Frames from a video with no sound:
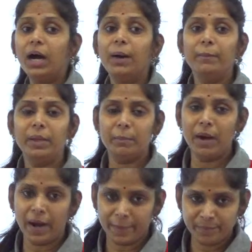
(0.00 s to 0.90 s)

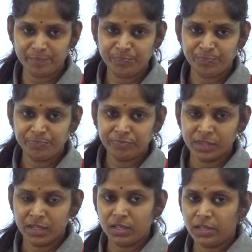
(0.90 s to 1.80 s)
amoeba.
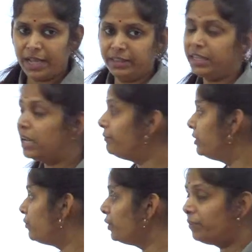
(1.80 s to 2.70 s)
And then after,
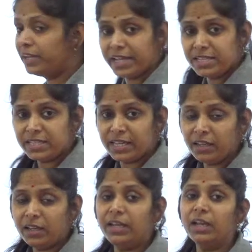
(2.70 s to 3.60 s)
what we can
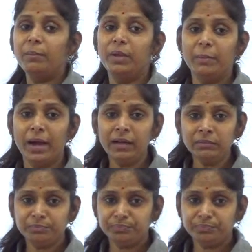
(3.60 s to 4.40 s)
say? In amoeba,